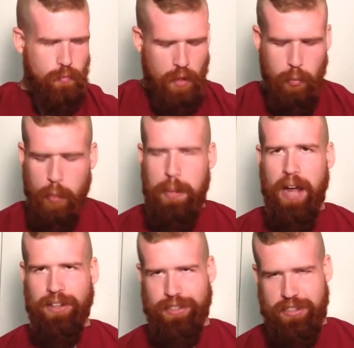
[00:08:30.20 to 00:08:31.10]
More
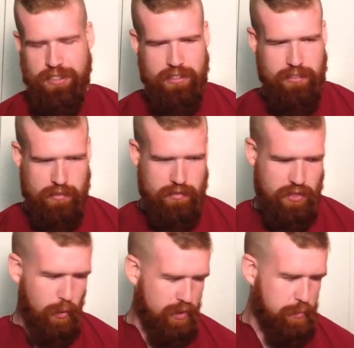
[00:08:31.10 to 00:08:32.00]
balanced.
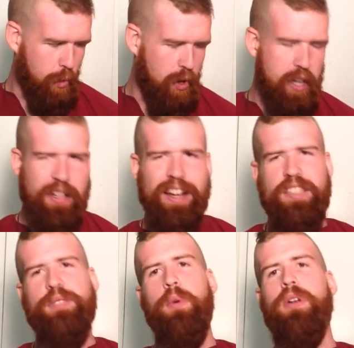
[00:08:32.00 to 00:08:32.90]
So it's more, I
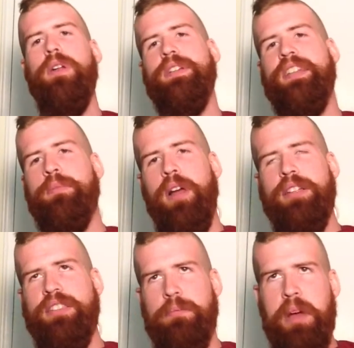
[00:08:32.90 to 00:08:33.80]
guess it's more along the same
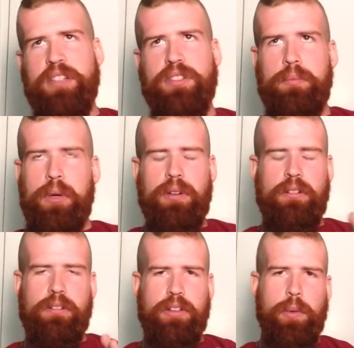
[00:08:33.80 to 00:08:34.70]
lines as a Messer, but
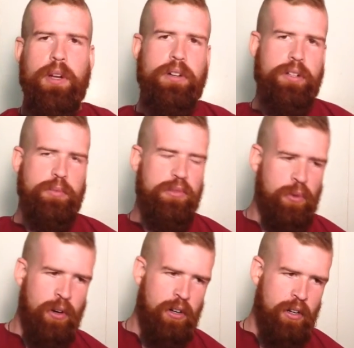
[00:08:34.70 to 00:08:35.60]
300 years before.